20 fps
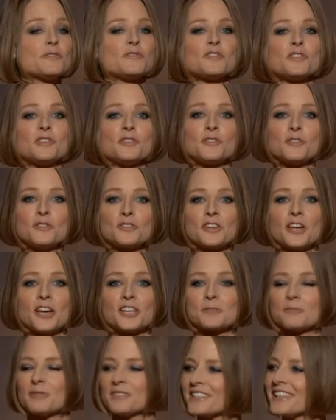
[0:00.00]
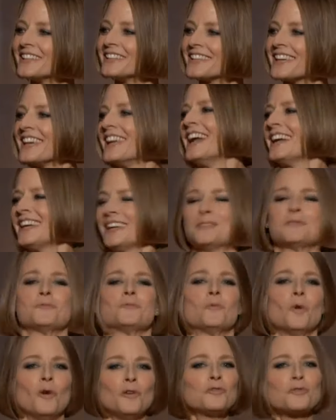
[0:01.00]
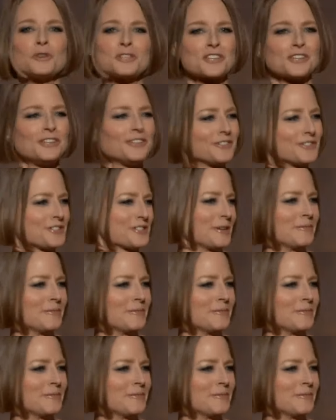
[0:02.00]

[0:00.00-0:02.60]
you for the enthusiasm. Can I get a wolf whistle or